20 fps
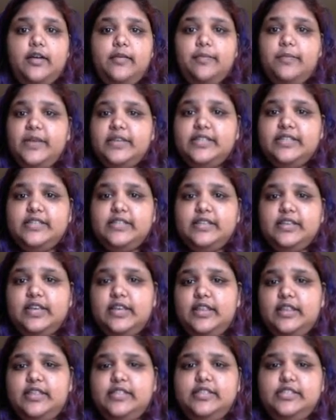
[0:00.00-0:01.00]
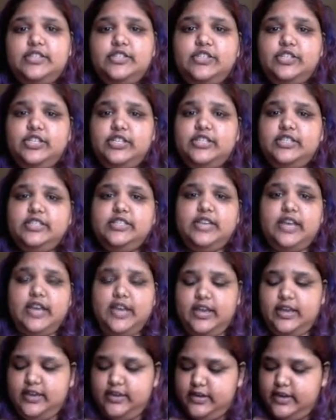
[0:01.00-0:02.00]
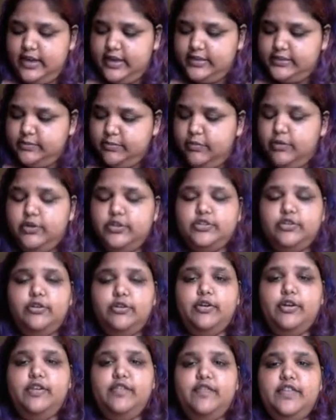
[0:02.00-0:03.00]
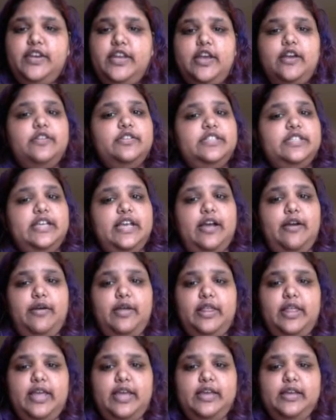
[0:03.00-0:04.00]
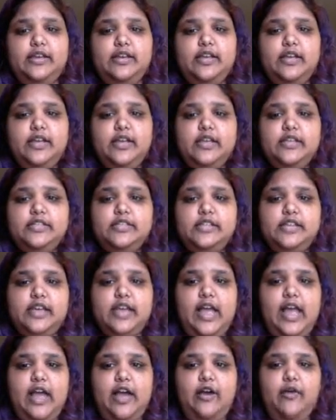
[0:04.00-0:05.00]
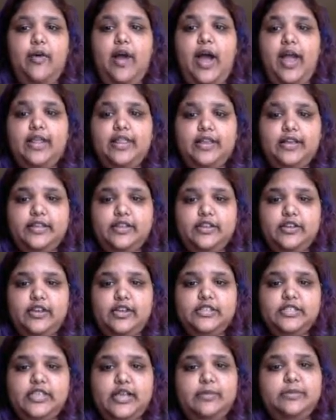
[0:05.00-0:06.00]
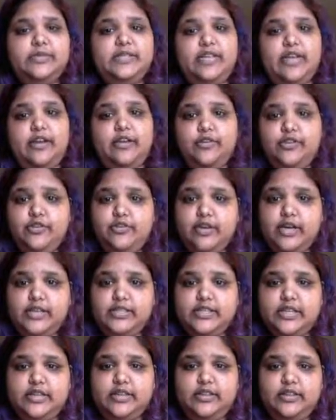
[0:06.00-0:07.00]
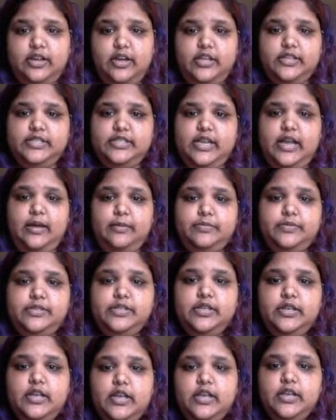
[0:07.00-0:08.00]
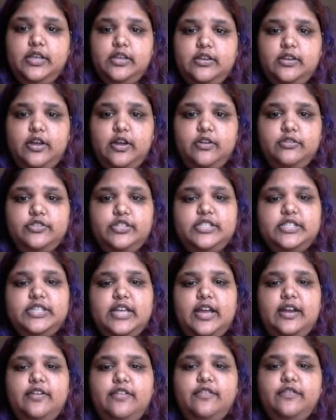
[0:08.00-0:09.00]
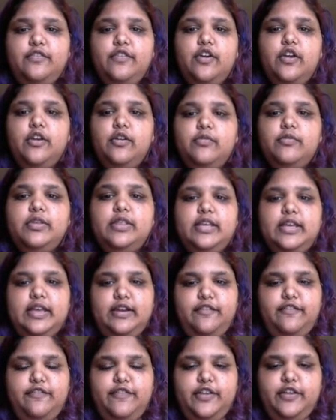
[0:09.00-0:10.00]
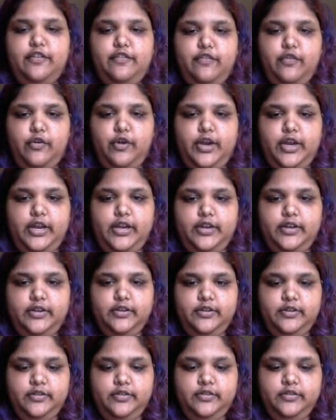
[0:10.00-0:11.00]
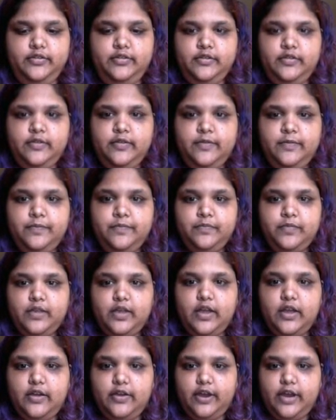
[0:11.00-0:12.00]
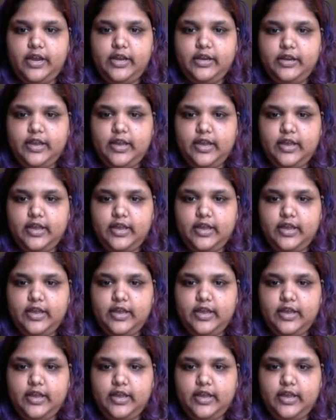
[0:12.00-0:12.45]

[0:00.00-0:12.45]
basically this is just an exploratory video, see how I like the concept, see how you guys like the concept, just kind of really get a feel for it. Alright,